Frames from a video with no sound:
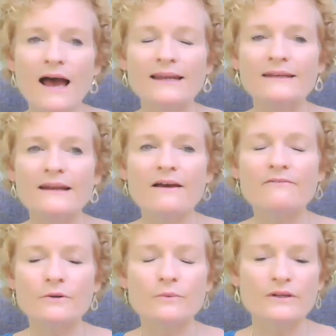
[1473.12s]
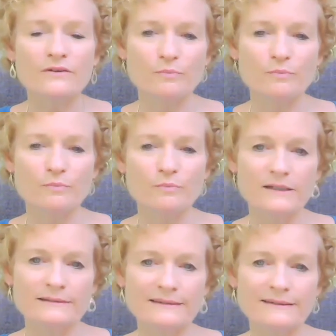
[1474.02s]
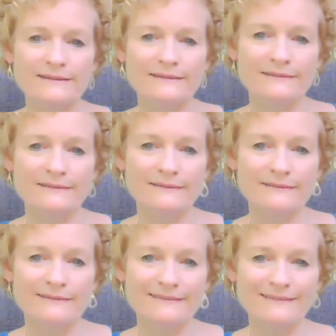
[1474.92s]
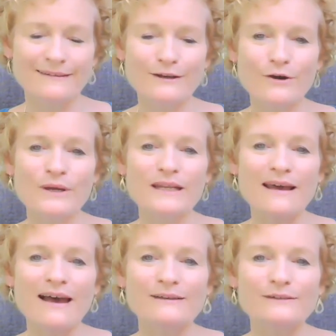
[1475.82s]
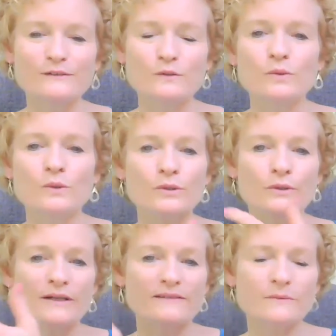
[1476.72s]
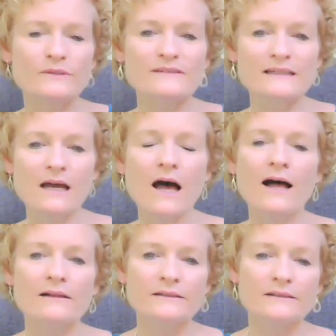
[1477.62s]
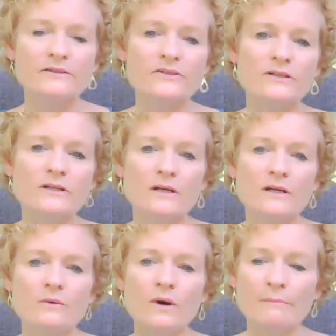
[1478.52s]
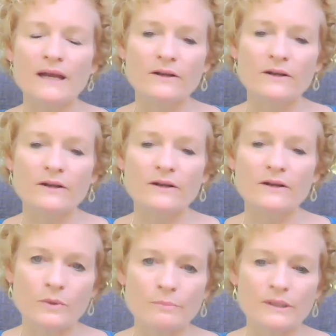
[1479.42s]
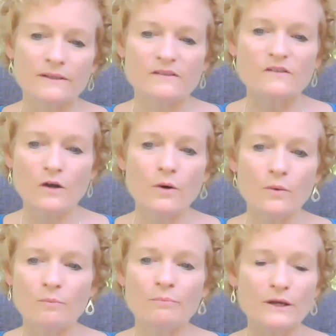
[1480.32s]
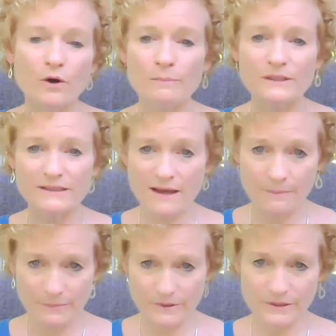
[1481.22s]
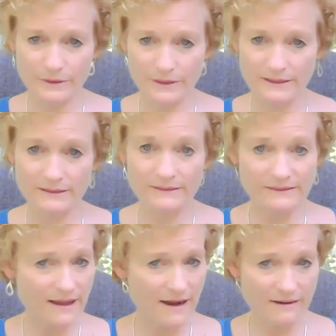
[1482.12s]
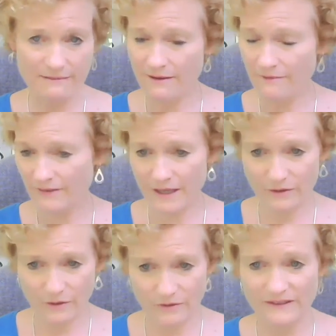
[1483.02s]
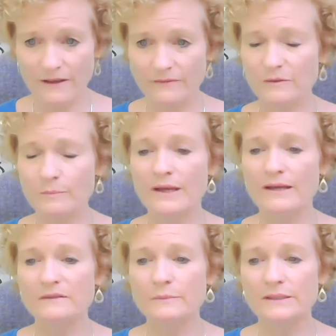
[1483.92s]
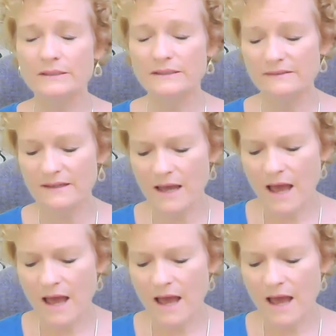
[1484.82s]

I never would have predicted, in high school or as I was in college, what my career would have been. So be open to opportunities and avail yourselves of possibilities.